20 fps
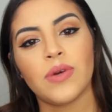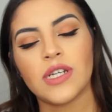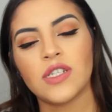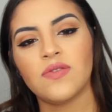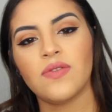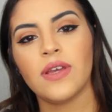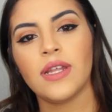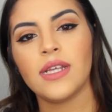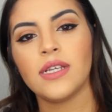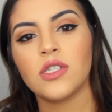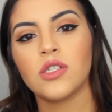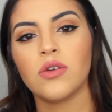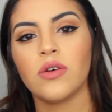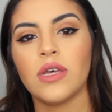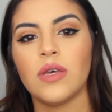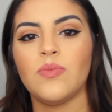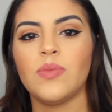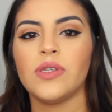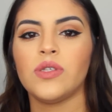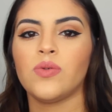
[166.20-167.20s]
breastfeeding, so
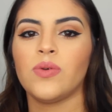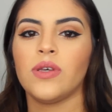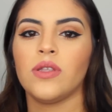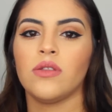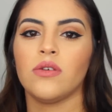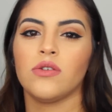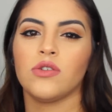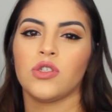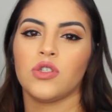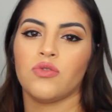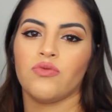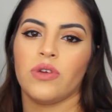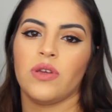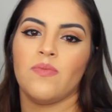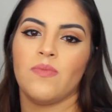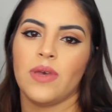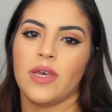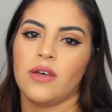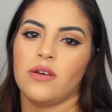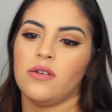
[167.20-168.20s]
in between those 3
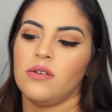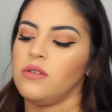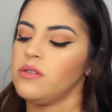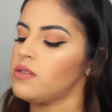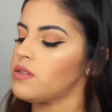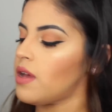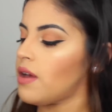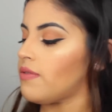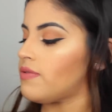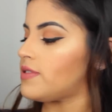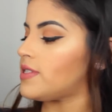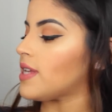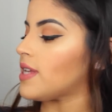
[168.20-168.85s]
meals of